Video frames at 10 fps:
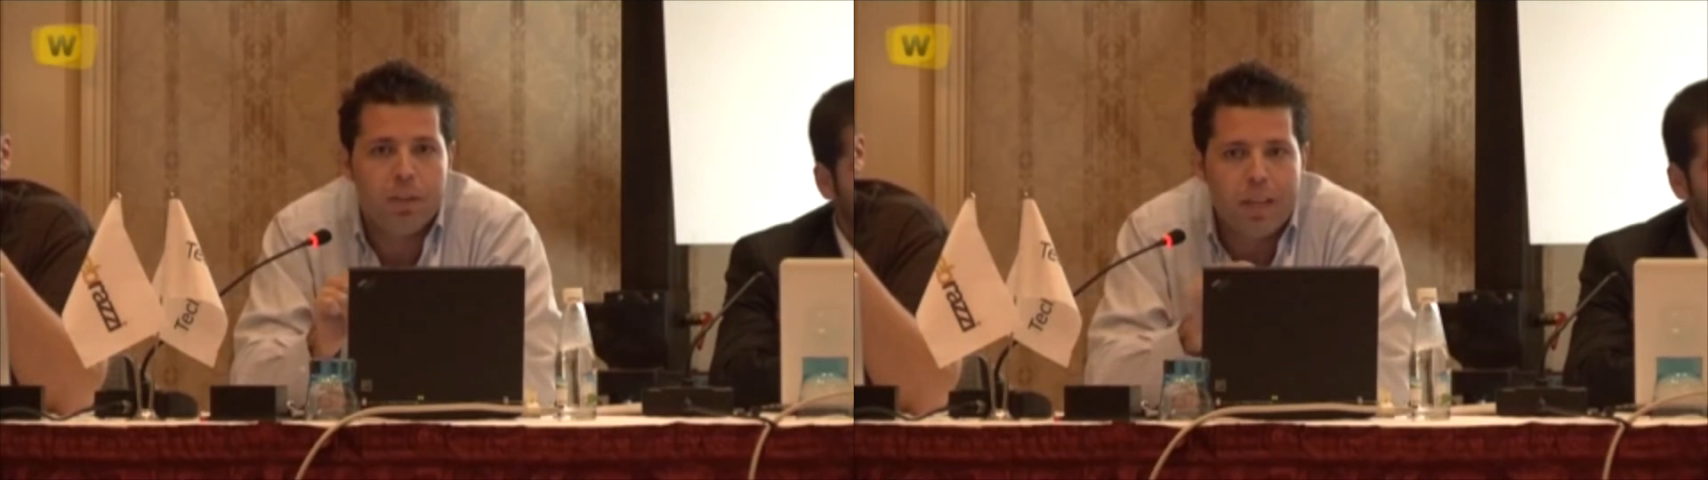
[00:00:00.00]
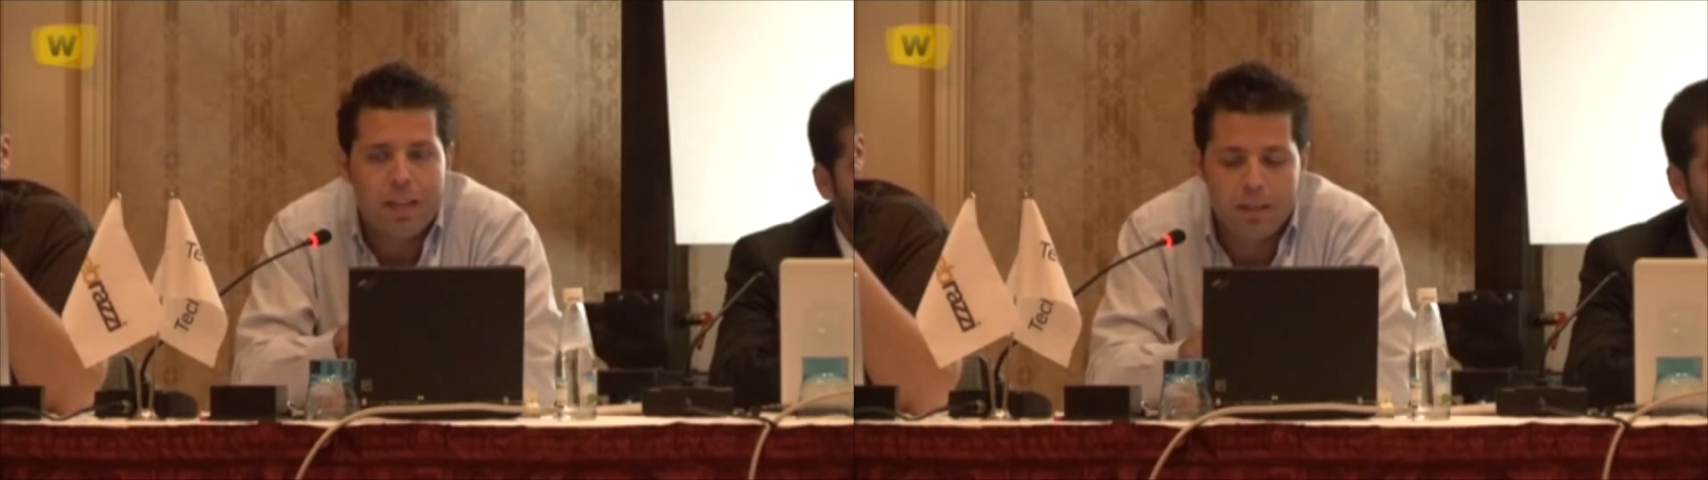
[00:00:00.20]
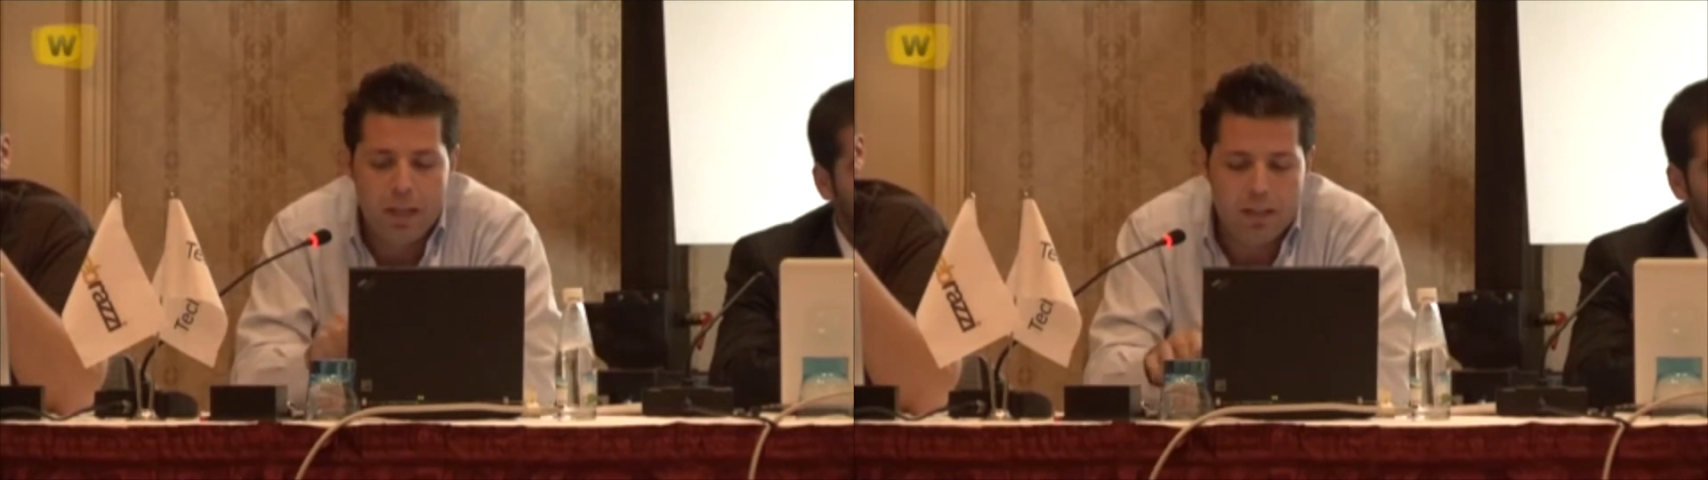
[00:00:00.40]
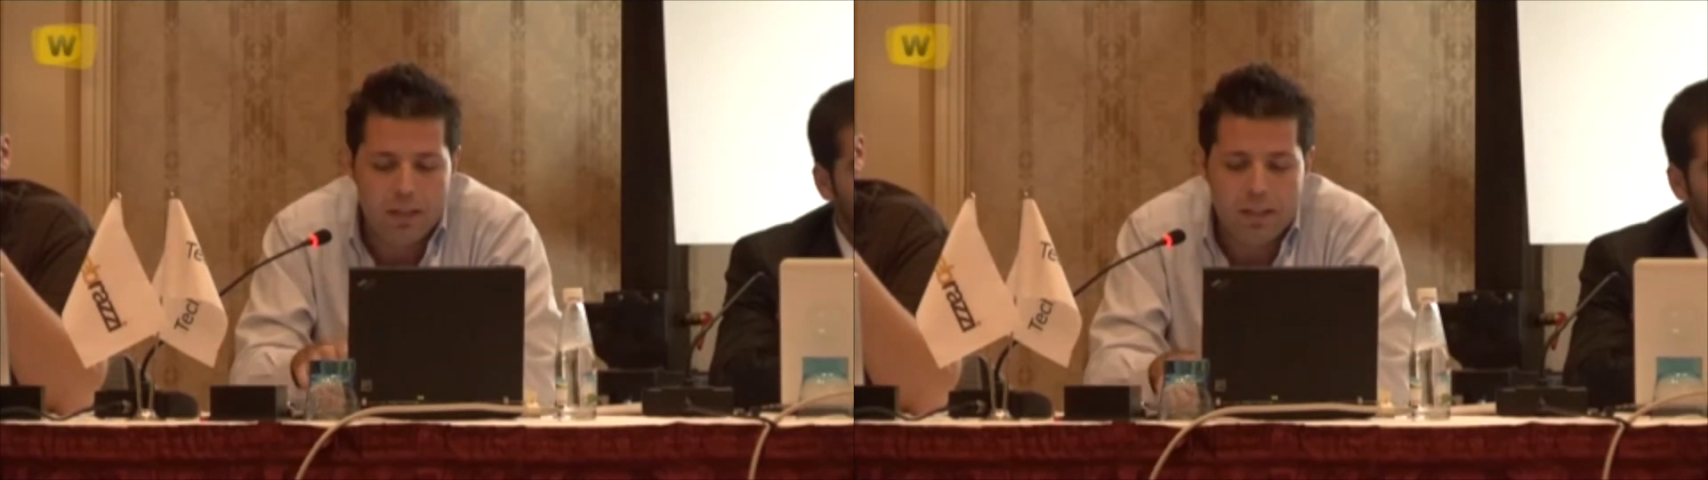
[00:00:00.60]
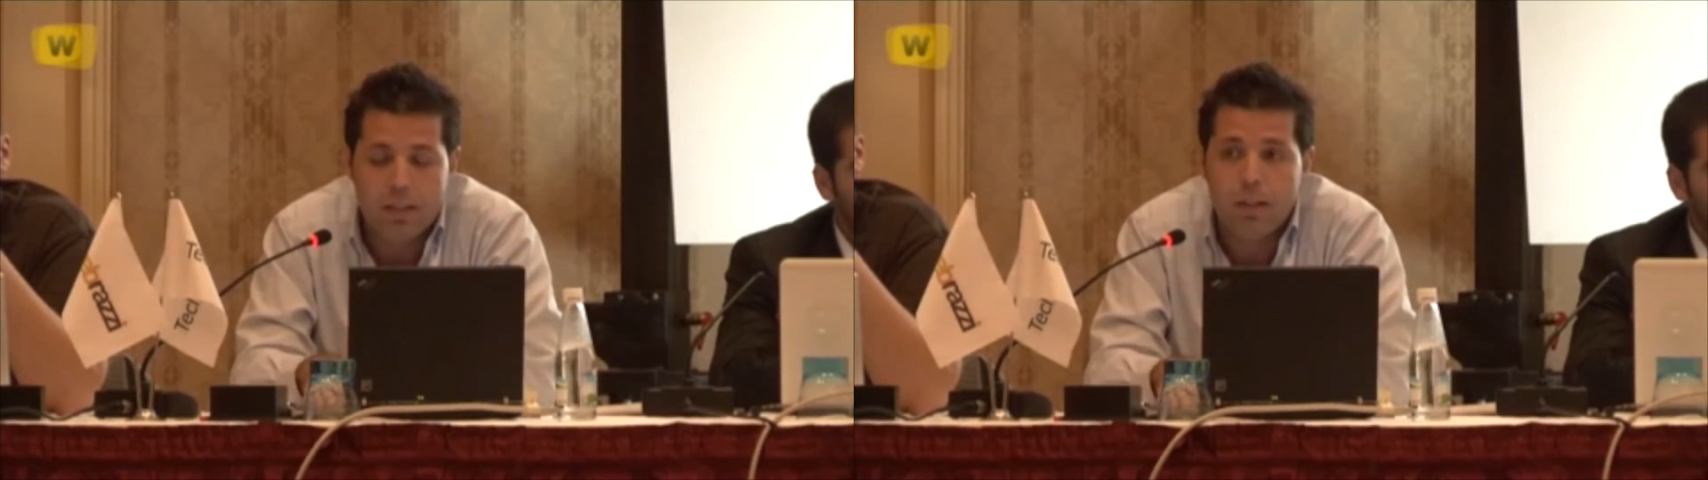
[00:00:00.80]
but
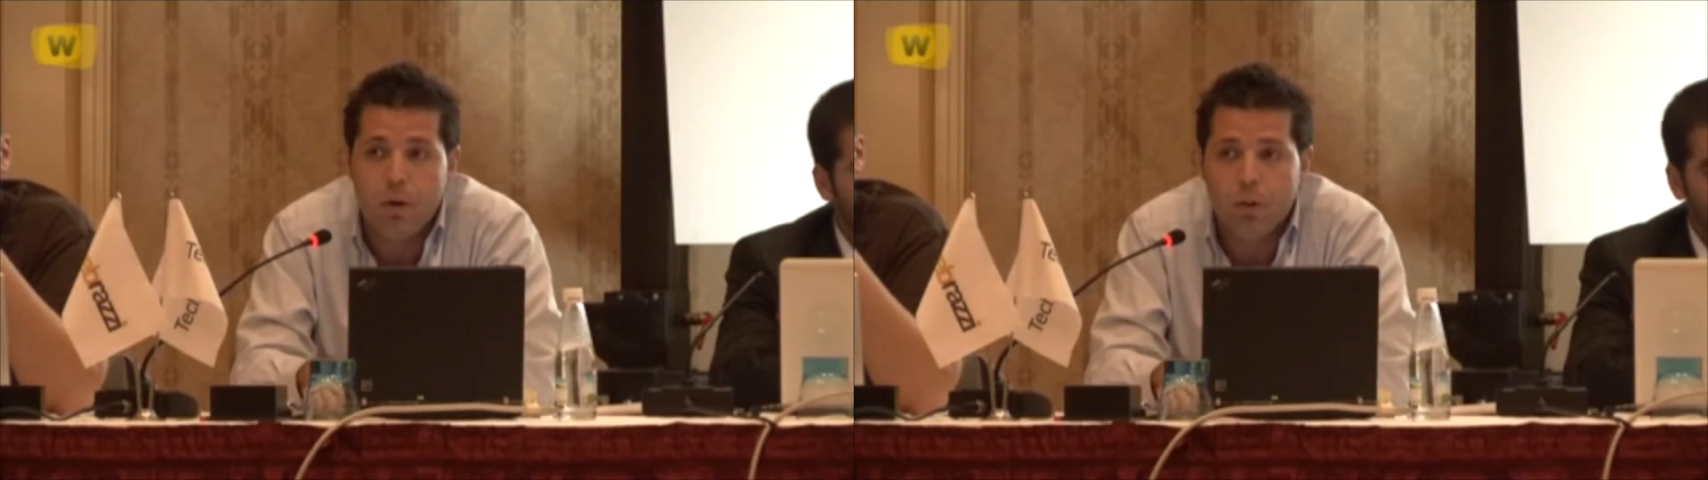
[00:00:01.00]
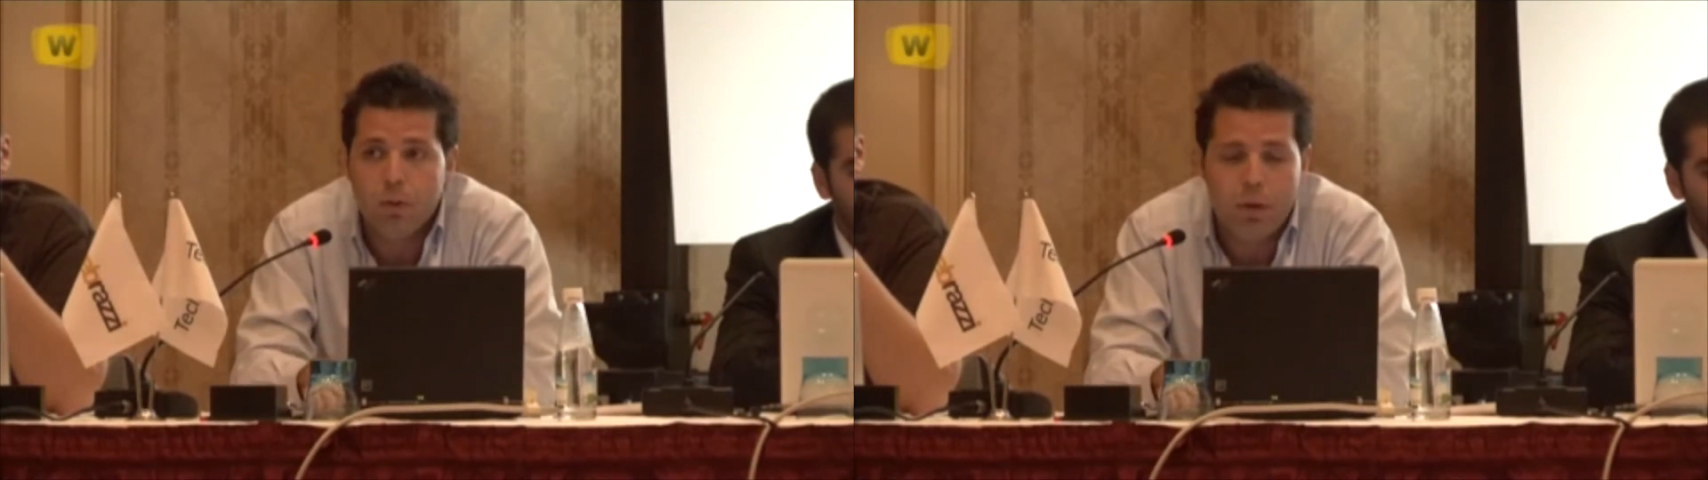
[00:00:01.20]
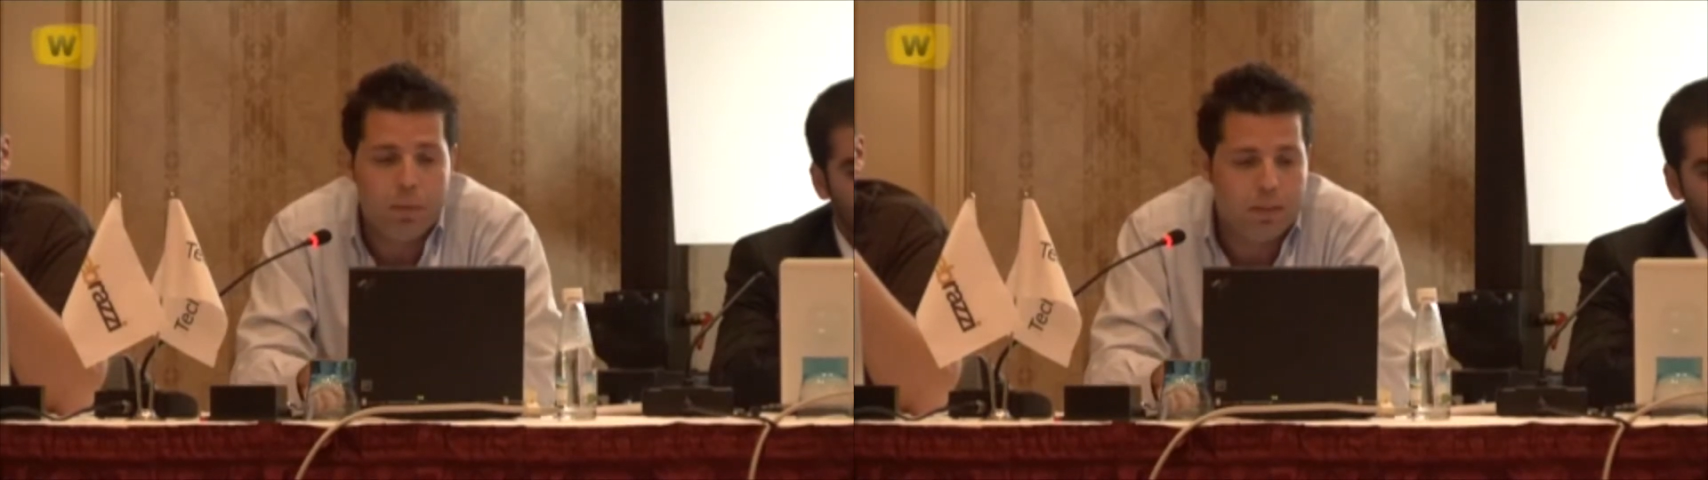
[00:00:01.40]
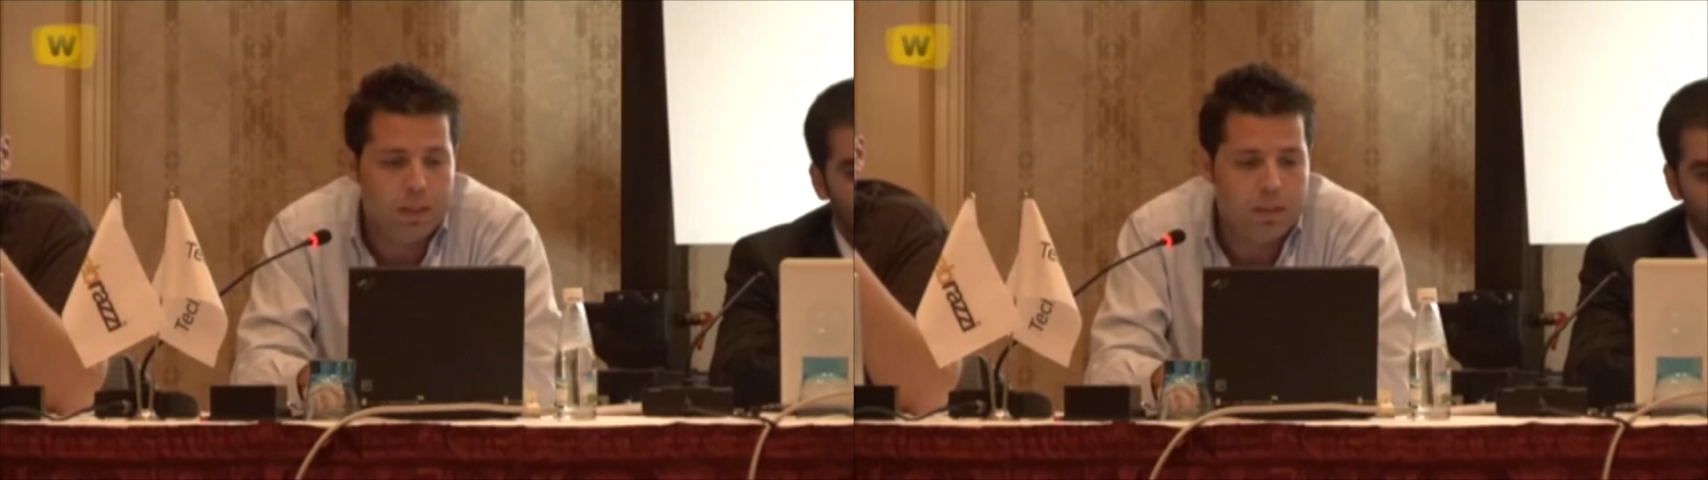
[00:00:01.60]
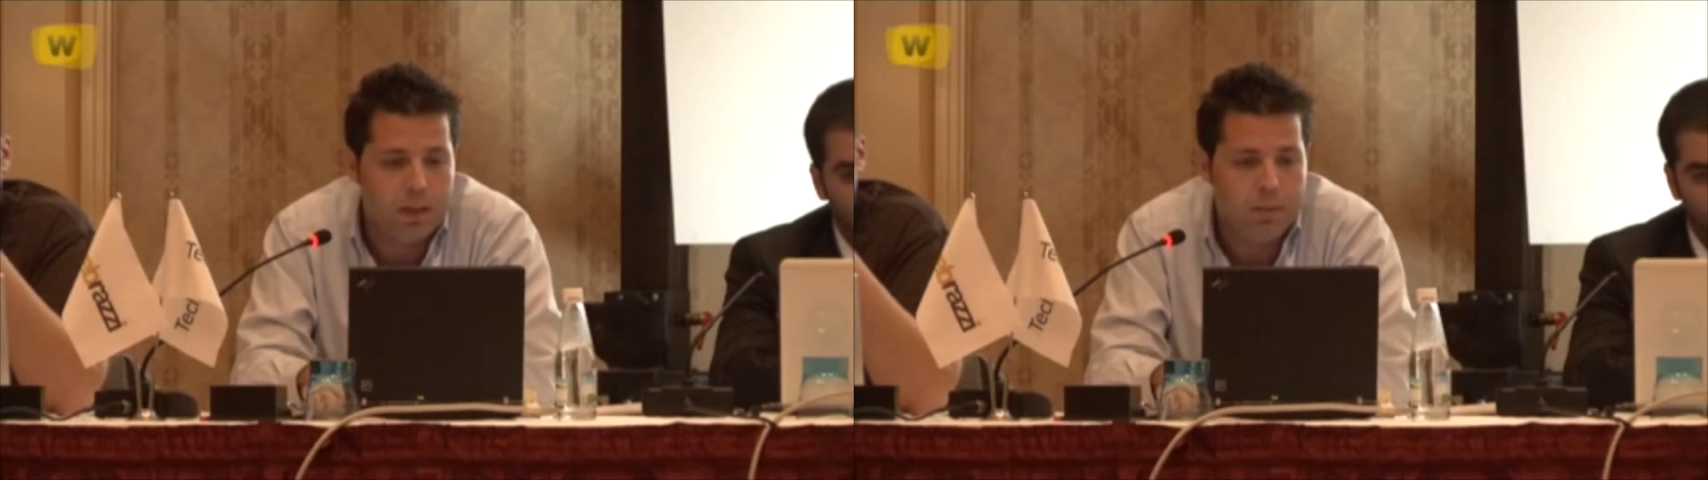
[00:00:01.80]
not necessarily on the web at
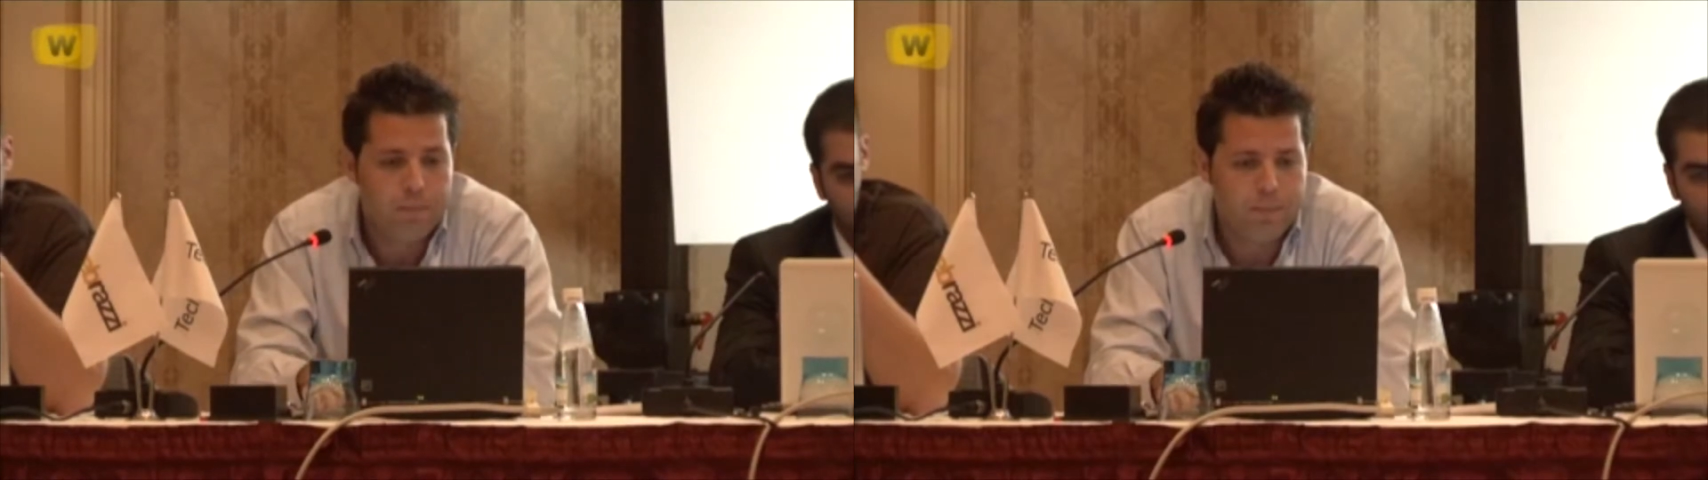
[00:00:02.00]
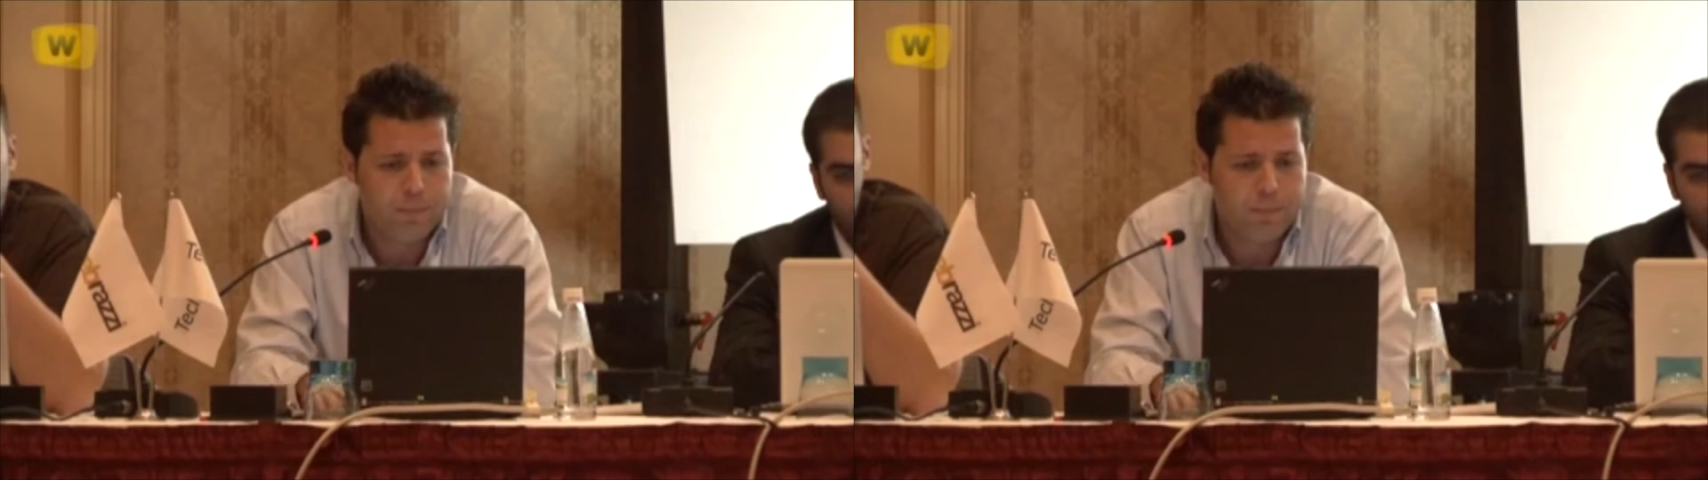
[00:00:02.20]
that time.